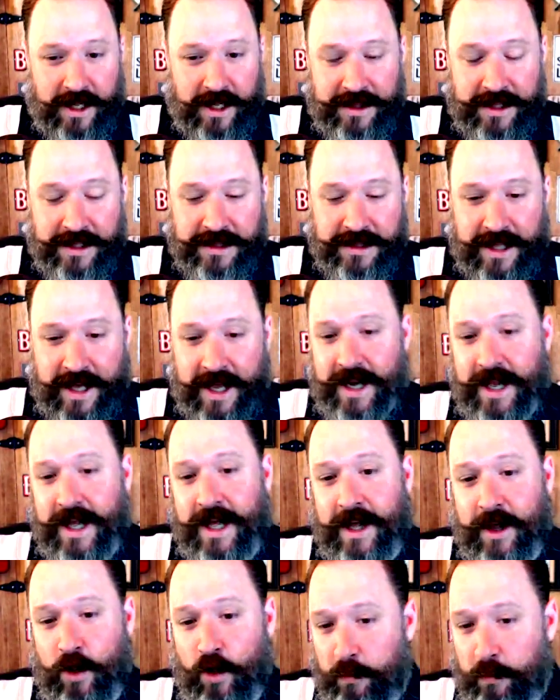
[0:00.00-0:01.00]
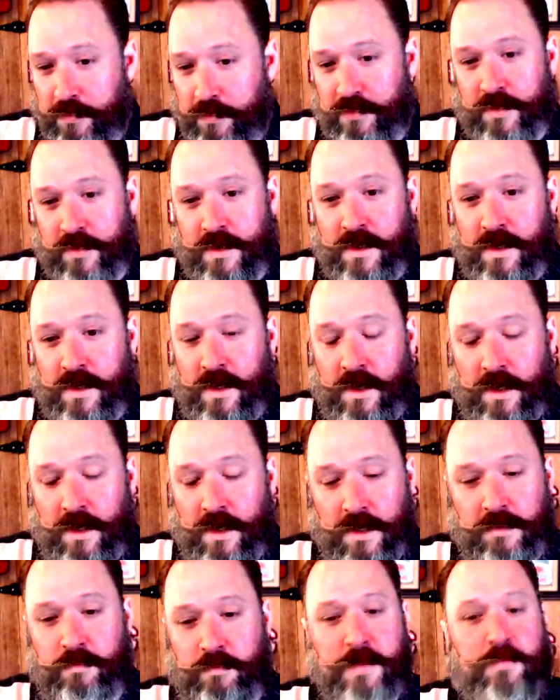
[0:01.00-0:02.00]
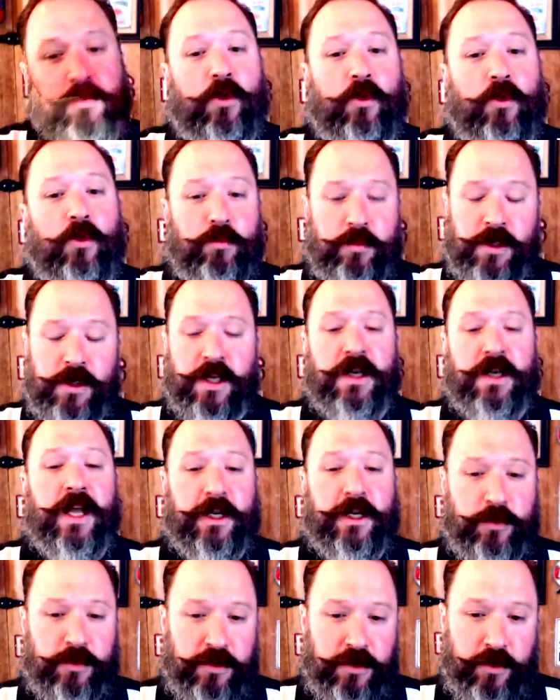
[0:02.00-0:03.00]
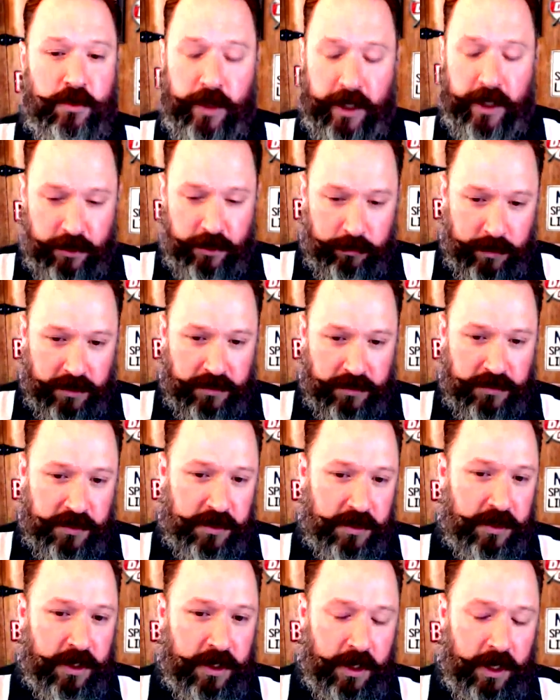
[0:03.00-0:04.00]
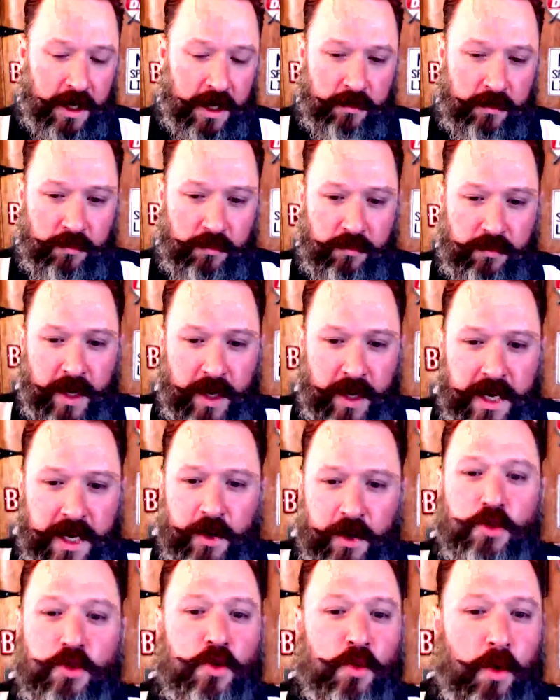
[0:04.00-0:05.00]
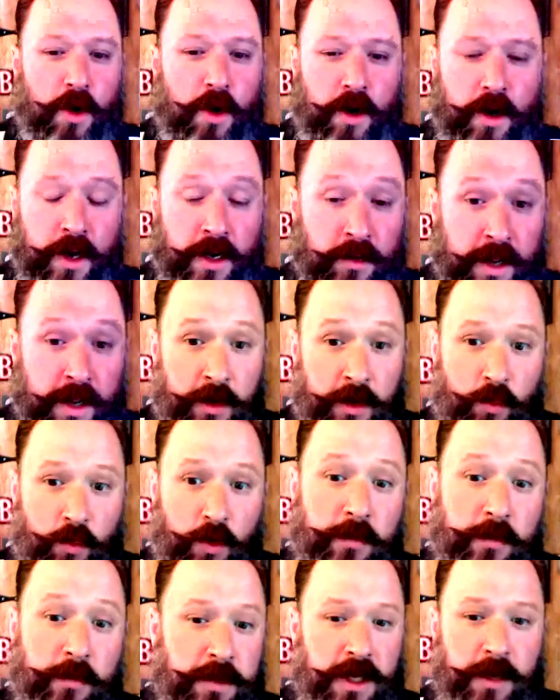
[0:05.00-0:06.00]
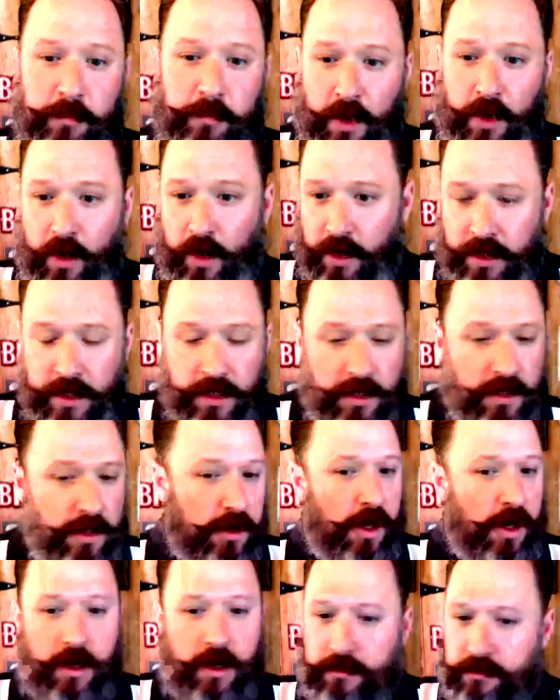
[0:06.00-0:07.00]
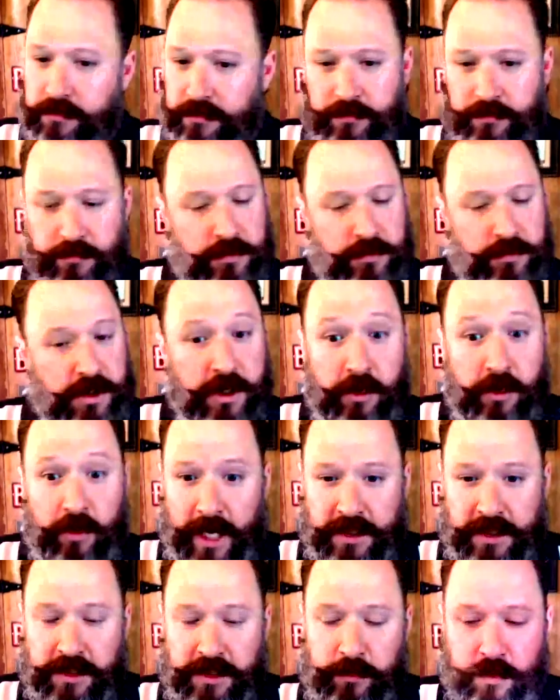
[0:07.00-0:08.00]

And I think that helps people connect with you, like you mentioned, and, and find out who you are and, and want to be a part of interacting